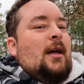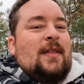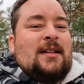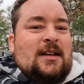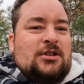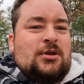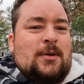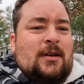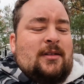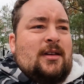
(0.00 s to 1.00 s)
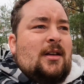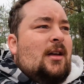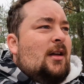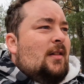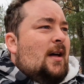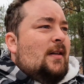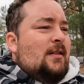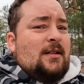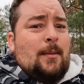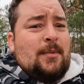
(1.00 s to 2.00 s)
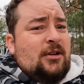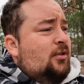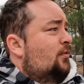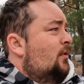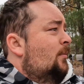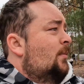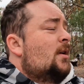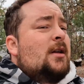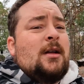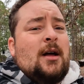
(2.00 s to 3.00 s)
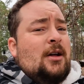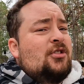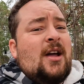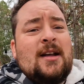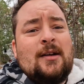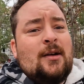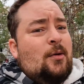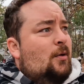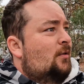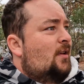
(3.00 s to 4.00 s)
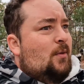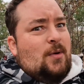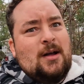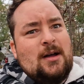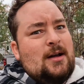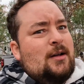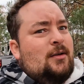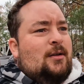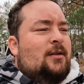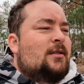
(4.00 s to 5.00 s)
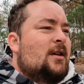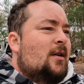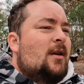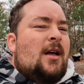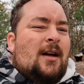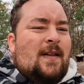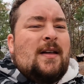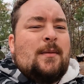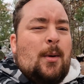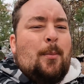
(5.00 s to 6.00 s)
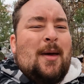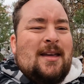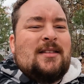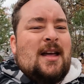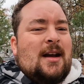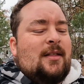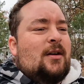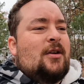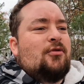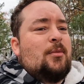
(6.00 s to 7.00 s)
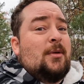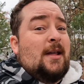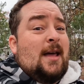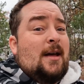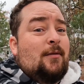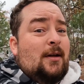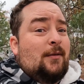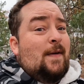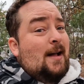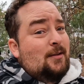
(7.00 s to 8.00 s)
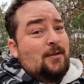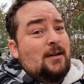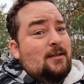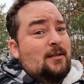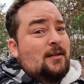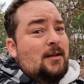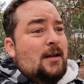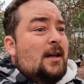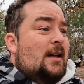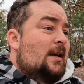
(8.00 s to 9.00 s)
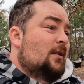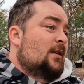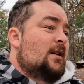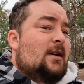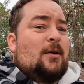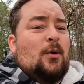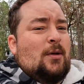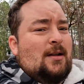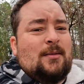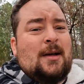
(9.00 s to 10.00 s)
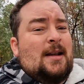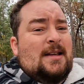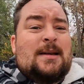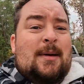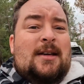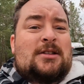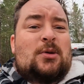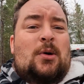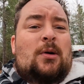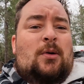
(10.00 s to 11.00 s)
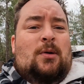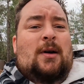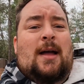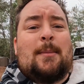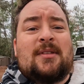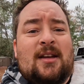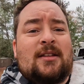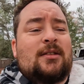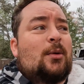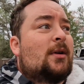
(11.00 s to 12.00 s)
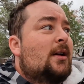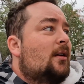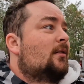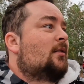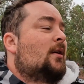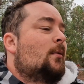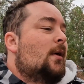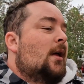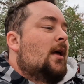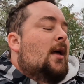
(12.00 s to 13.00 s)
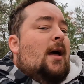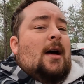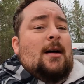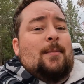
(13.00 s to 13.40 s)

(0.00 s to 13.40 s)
I think the issue is a lot of these companies are from China or Taiwan, or a lot of them are based out of the country, but they have like factories either here or like some kind of eBay store or Amazon store here. So they